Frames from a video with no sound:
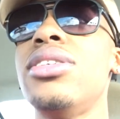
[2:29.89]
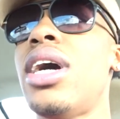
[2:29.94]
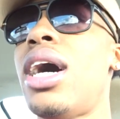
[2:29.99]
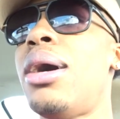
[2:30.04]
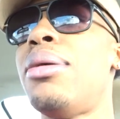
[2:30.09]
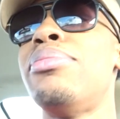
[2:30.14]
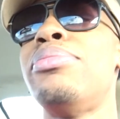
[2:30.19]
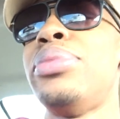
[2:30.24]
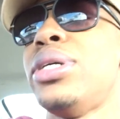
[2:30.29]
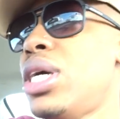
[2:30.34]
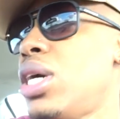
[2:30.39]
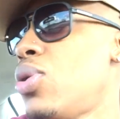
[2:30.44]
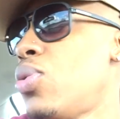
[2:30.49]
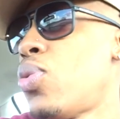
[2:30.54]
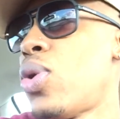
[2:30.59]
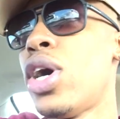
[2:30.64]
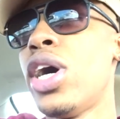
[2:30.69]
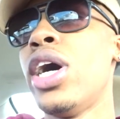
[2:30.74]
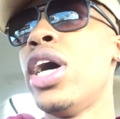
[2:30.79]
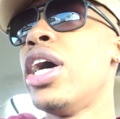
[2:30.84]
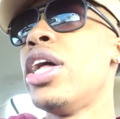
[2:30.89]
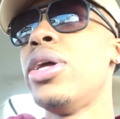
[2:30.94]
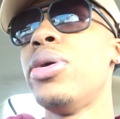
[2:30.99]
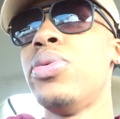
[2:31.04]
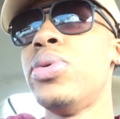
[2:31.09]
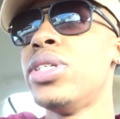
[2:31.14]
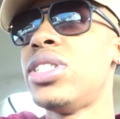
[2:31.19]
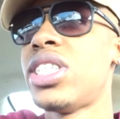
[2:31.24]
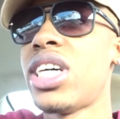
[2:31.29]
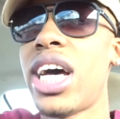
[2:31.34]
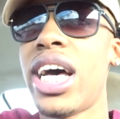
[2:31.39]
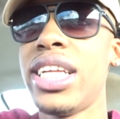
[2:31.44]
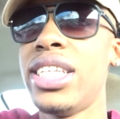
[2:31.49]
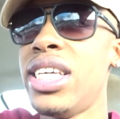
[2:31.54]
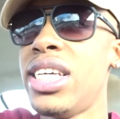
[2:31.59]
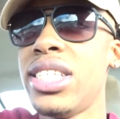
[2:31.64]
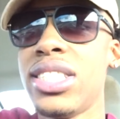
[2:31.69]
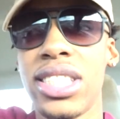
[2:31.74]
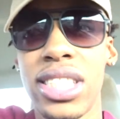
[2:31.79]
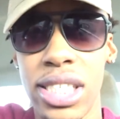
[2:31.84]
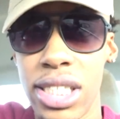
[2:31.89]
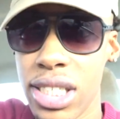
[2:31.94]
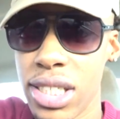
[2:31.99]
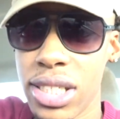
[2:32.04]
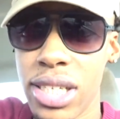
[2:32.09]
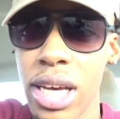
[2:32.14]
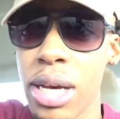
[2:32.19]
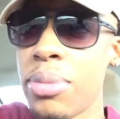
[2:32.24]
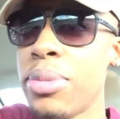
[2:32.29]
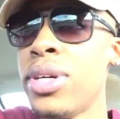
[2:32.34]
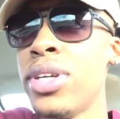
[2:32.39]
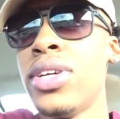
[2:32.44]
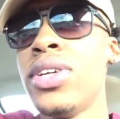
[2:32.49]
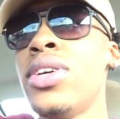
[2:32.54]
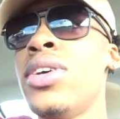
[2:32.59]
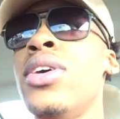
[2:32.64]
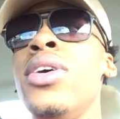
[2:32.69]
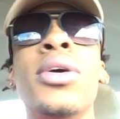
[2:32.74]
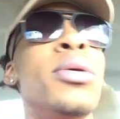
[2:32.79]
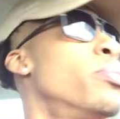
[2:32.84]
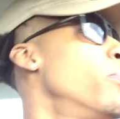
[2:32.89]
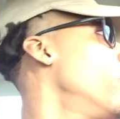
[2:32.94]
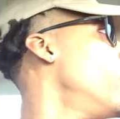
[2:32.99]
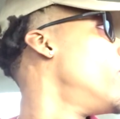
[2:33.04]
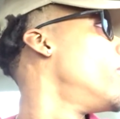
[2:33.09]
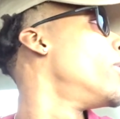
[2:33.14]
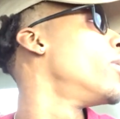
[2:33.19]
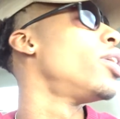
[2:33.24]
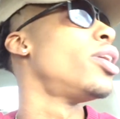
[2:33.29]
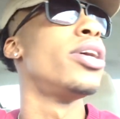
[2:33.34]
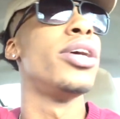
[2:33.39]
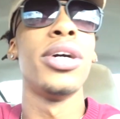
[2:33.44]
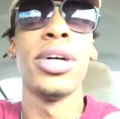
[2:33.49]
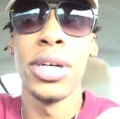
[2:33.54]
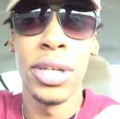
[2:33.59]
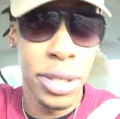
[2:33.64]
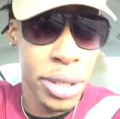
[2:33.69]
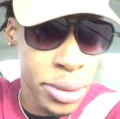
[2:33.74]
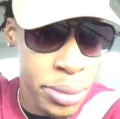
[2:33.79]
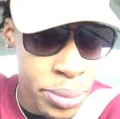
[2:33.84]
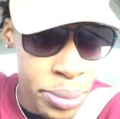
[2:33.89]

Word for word: I'm being 100 with y'all. I didn't see this coming. But, uh,